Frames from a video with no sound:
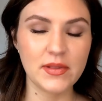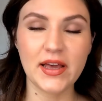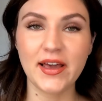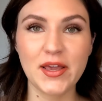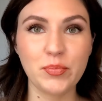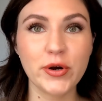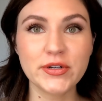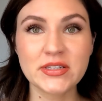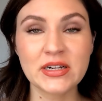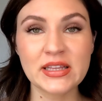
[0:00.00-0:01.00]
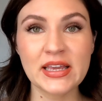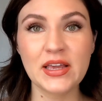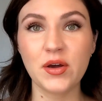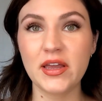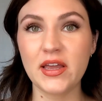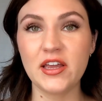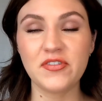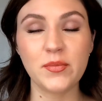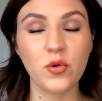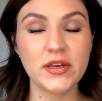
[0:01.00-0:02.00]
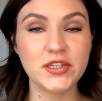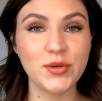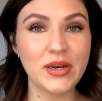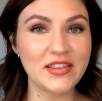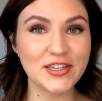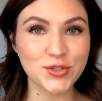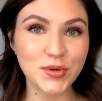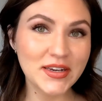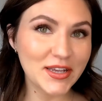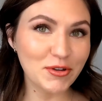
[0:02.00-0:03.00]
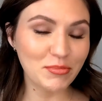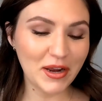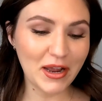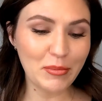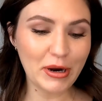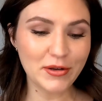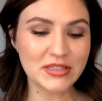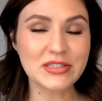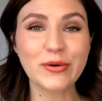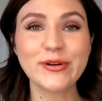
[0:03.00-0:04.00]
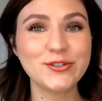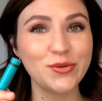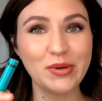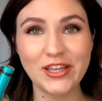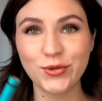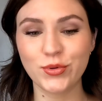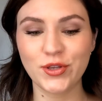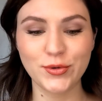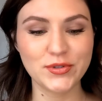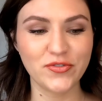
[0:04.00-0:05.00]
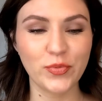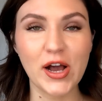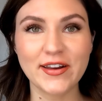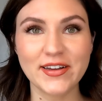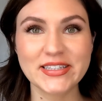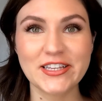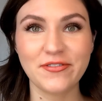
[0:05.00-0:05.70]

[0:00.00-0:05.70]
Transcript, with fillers: I personally, if I'm going to do anything trendy with my eyebrows, it's going to be through the use of products.